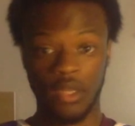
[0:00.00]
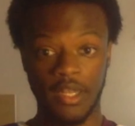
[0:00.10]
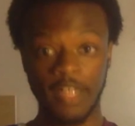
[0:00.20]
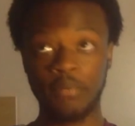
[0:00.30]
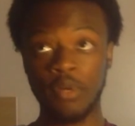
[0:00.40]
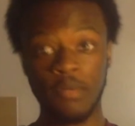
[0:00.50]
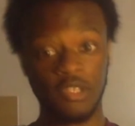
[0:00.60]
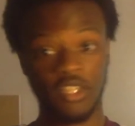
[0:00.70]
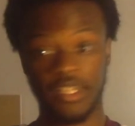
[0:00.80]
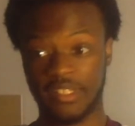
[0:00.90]
that's pretty
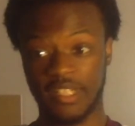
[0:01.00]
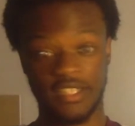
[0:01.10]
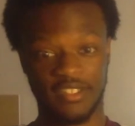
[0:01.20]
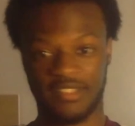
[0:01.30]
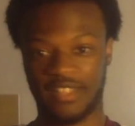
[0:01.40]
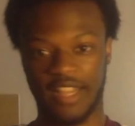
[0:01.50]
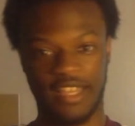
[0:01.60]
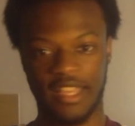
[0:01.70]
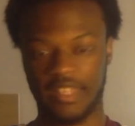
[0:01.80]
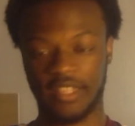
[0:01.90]
much all I can say is this. I can't